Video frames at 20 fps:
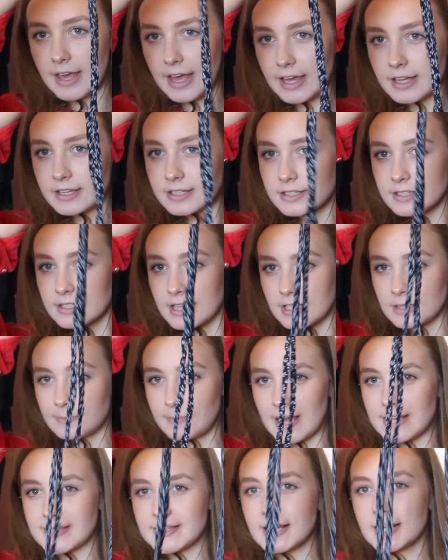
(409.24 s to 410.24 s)
this. It's
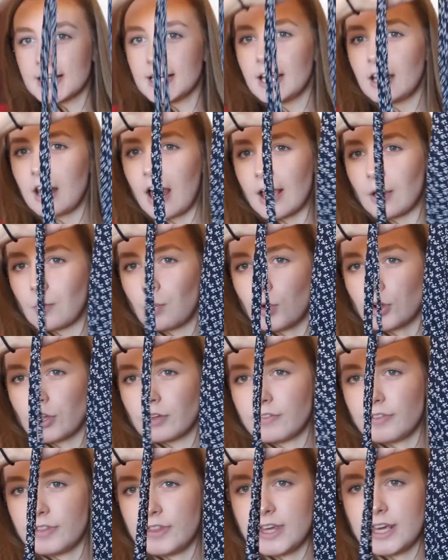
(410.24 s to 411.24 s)
basically like one
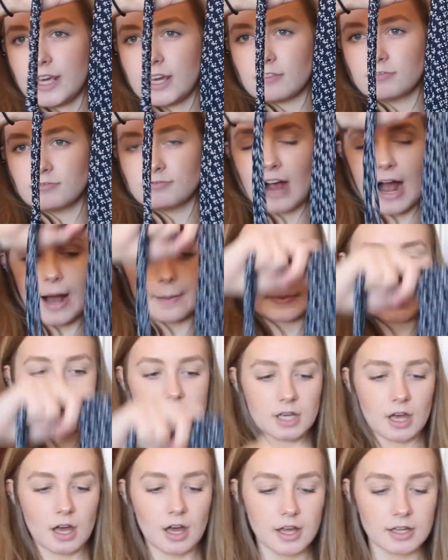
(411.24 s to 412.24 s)
of the wrap
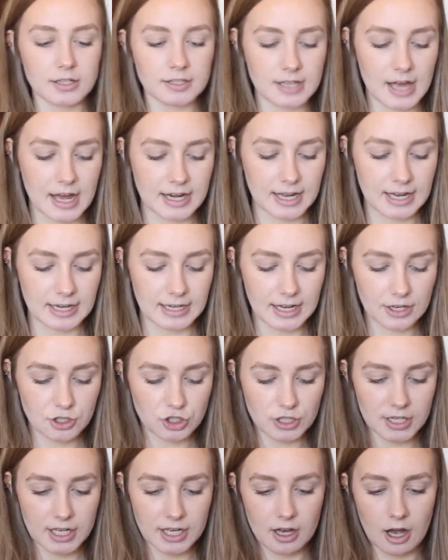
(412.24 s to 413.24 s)
skirts and it
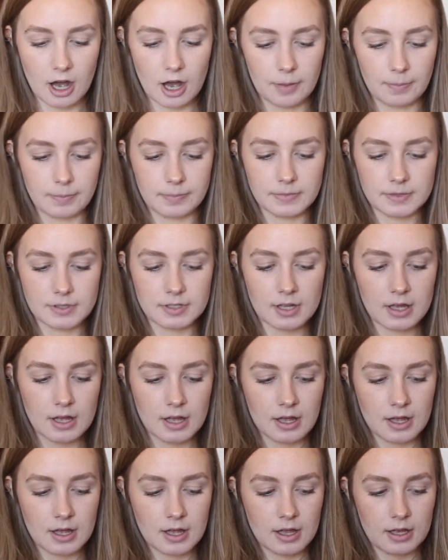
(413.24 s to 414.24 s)
literally comes
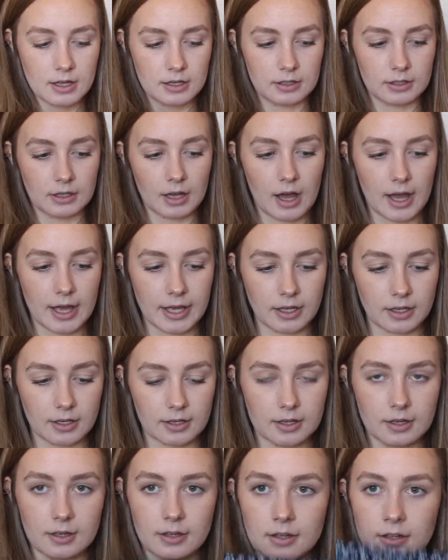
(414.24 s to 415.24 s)

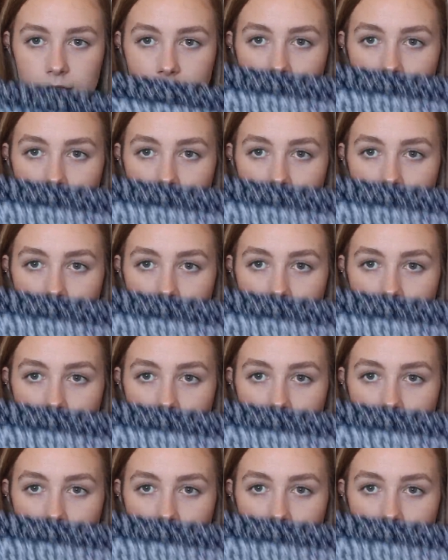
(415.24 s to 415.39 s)
like